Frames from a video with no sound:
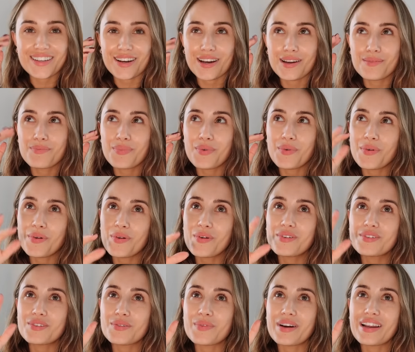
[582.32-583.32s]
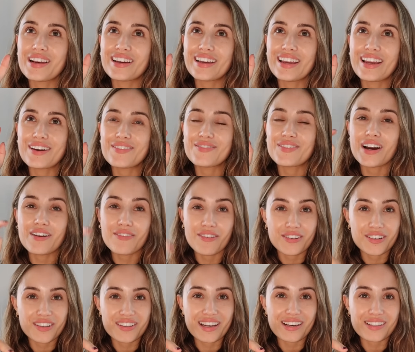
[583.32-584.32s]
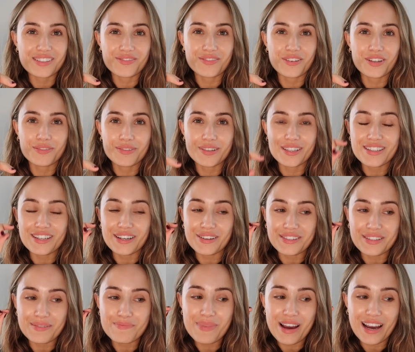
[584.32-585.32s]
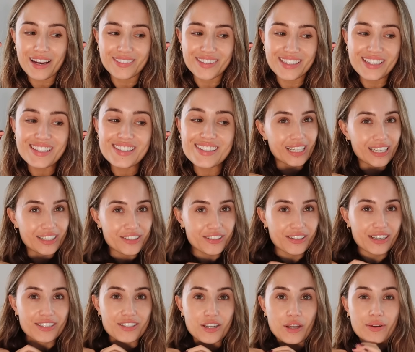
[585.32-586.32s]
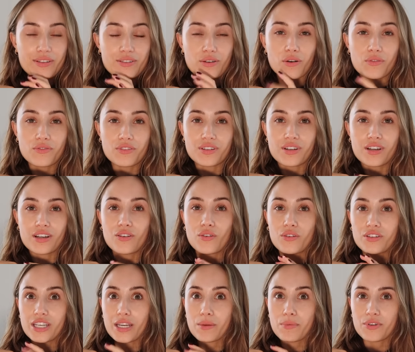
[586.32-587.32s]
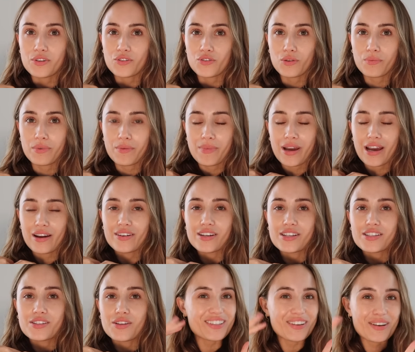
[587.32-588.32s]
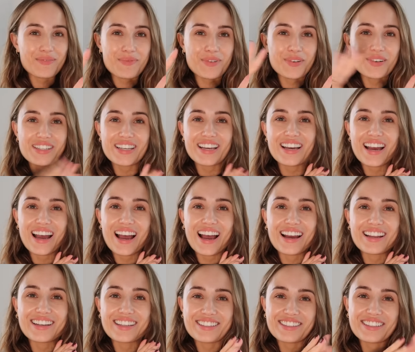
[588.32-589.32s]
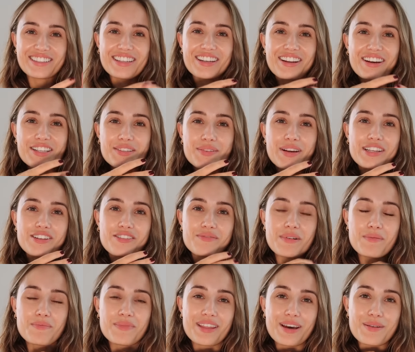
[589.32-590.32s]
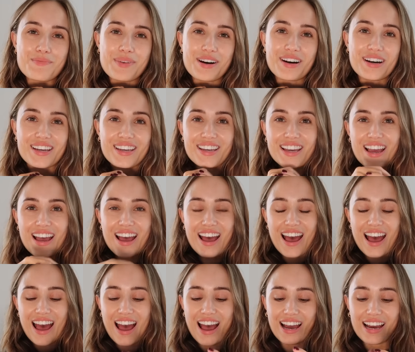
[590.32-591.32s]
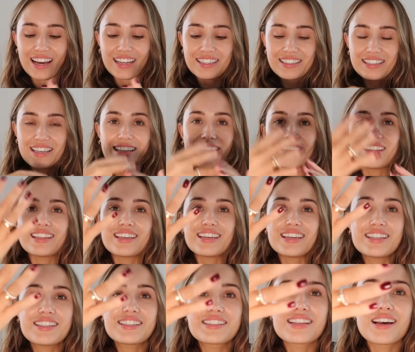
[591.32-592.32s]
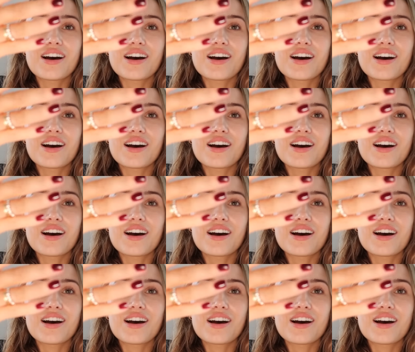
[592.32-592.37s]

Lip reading: I bought when I hit 500,000 followers. I was in Paris, and as you guys know, it's often a lot cheaper to shop in Paris. So I bought it, and it's just a nice way to remember that buy. And then this